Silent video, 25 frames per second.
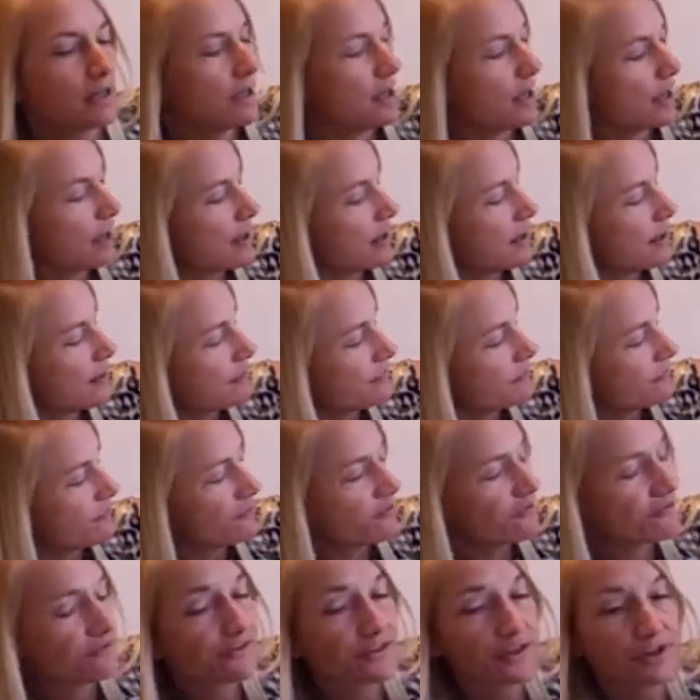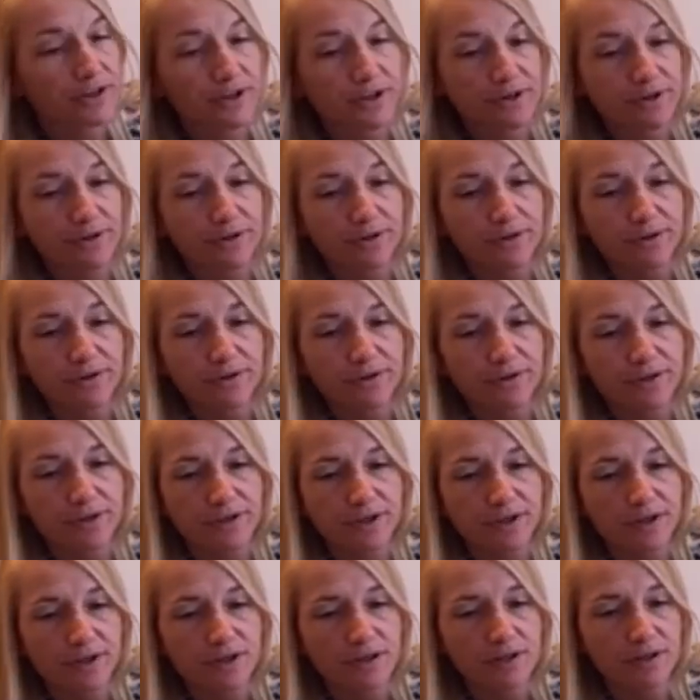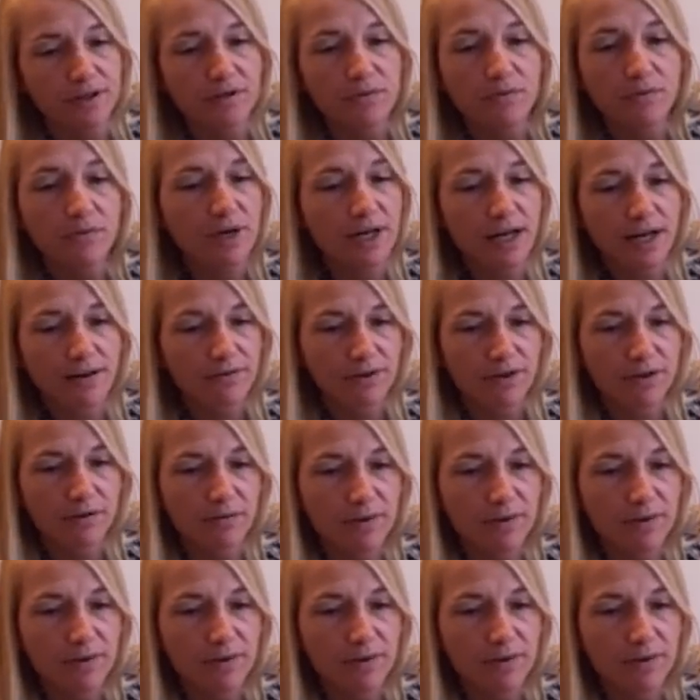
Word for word: um, food, whatever.